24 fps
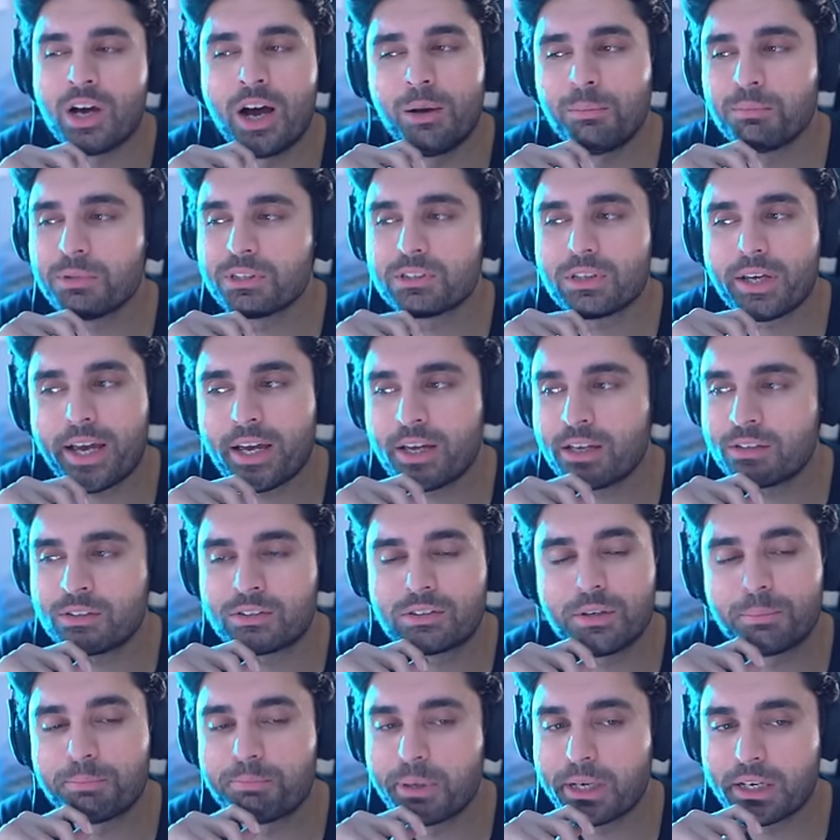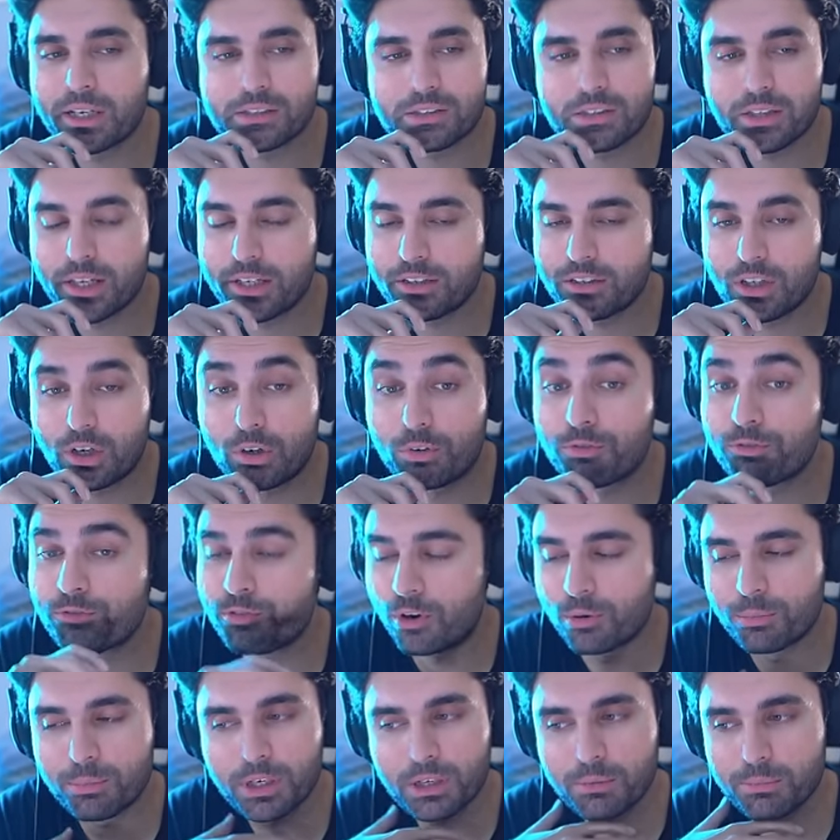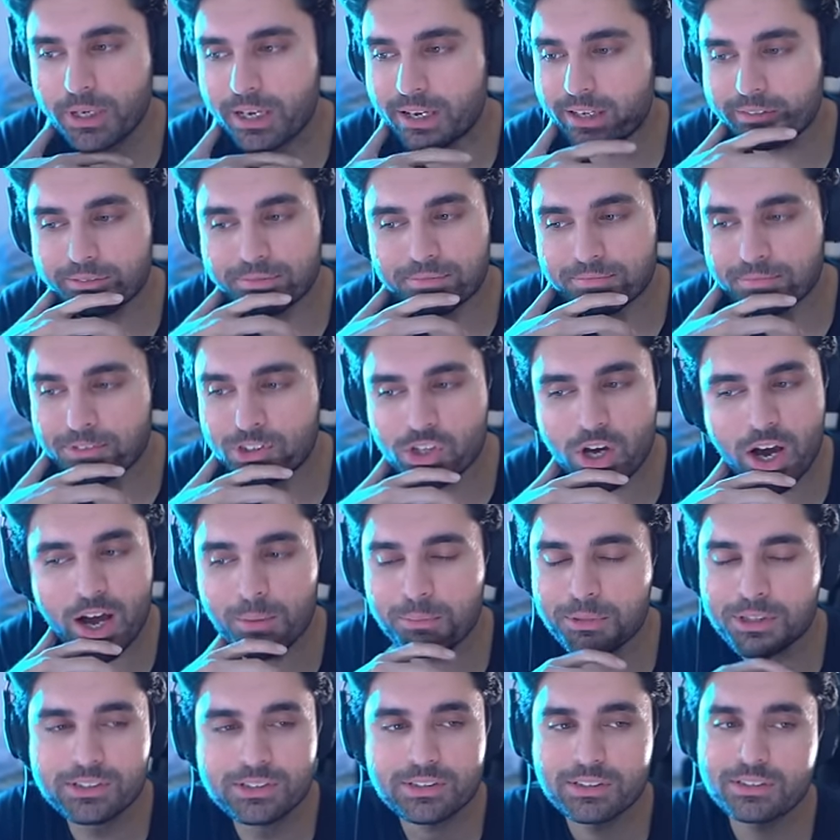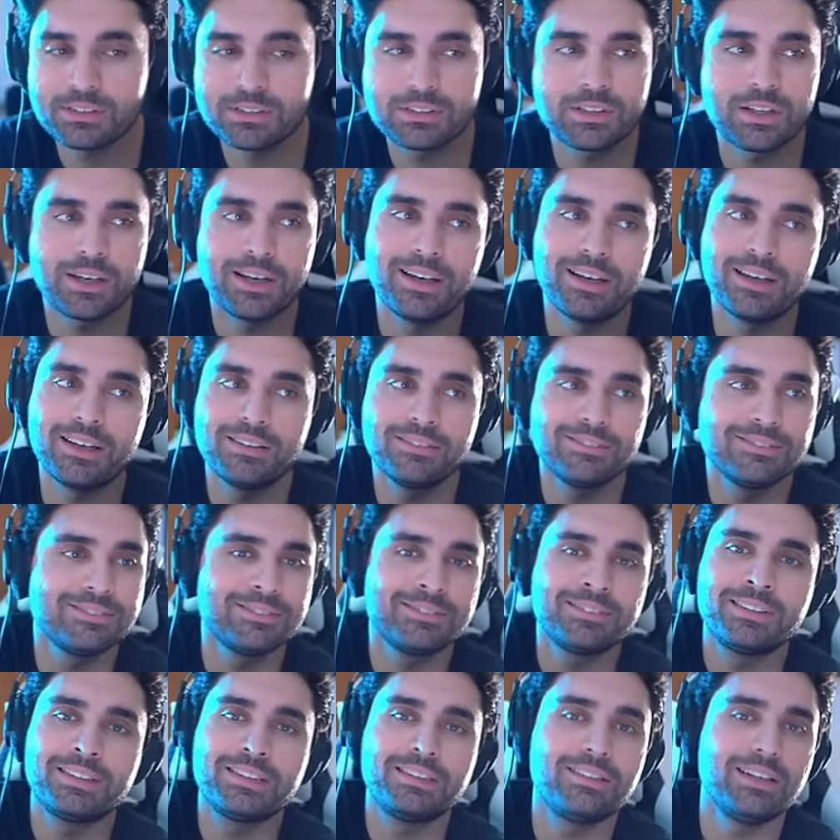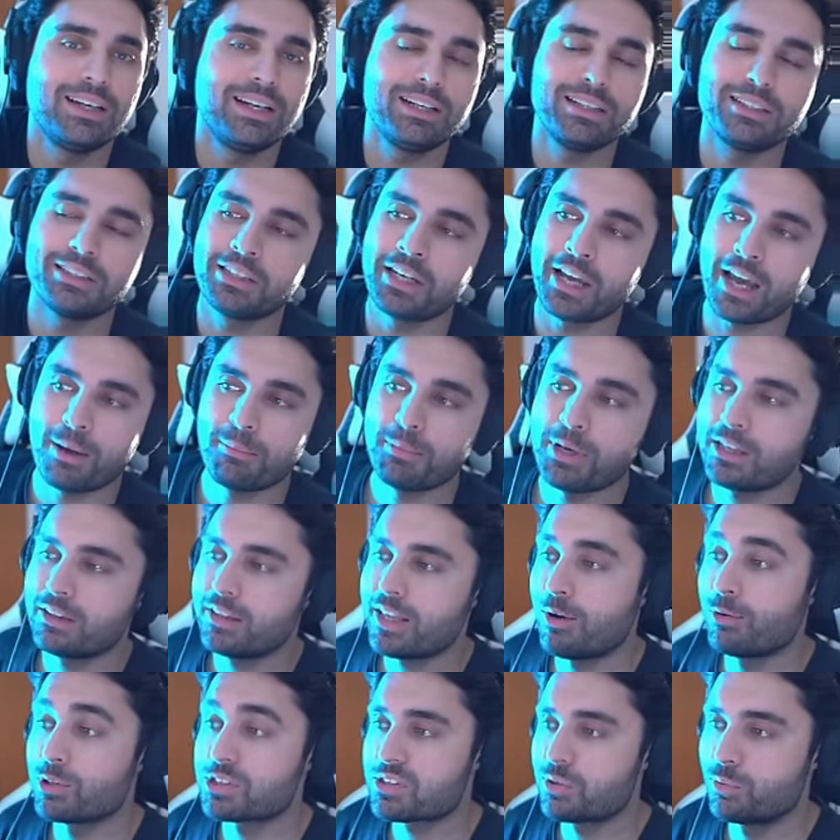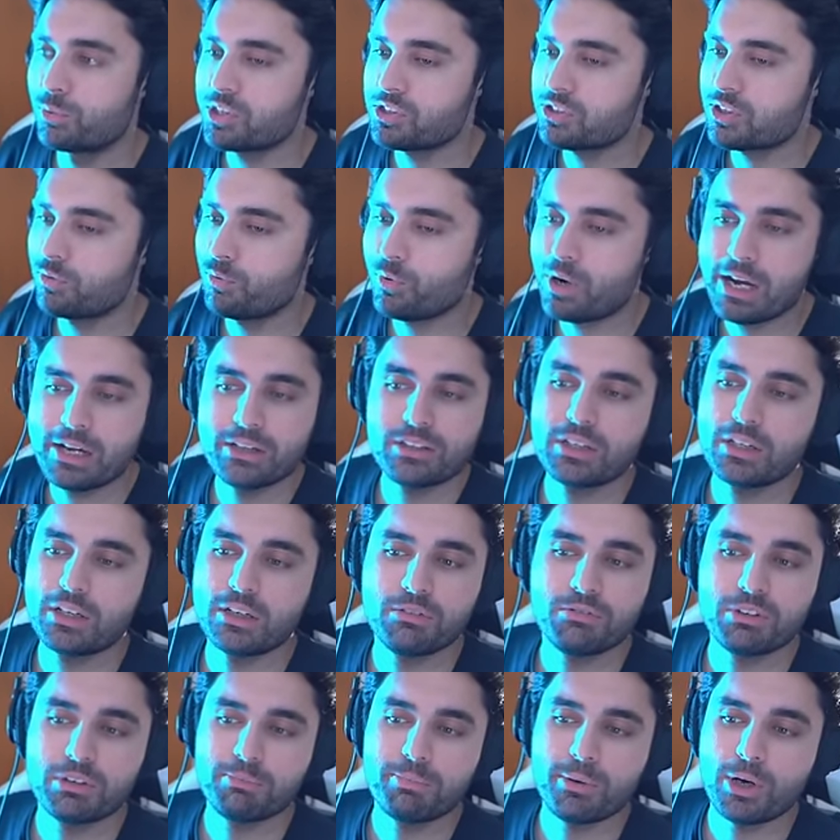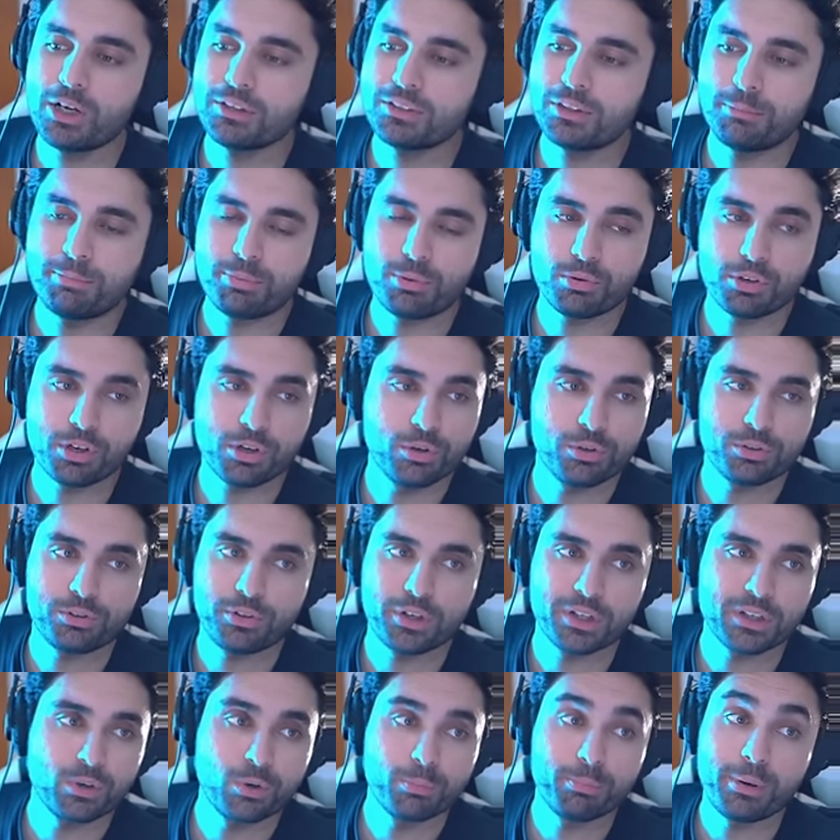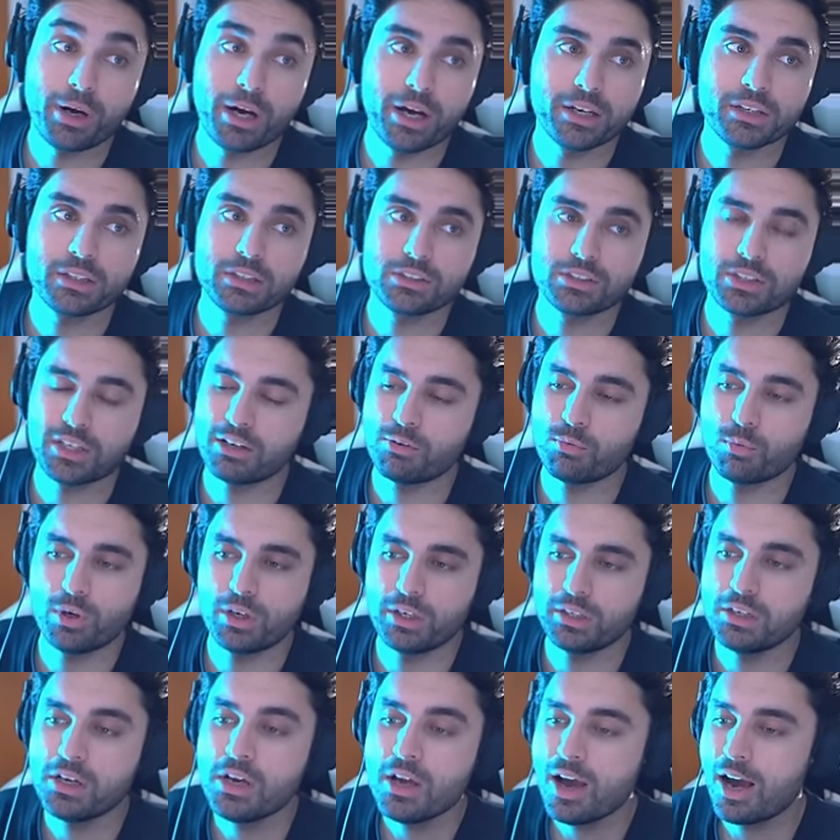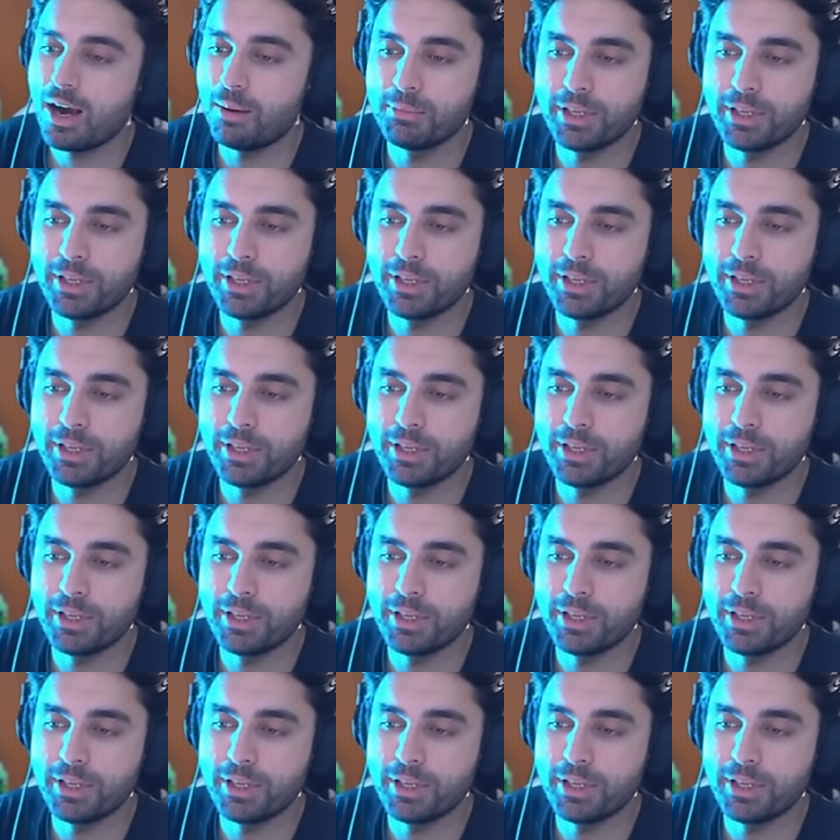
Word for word: Zombies had the biggest letdown for me, man. Zombies is, uh, yeah, man. That was the reason why I didn't even bother pre-ordering or buying it day one.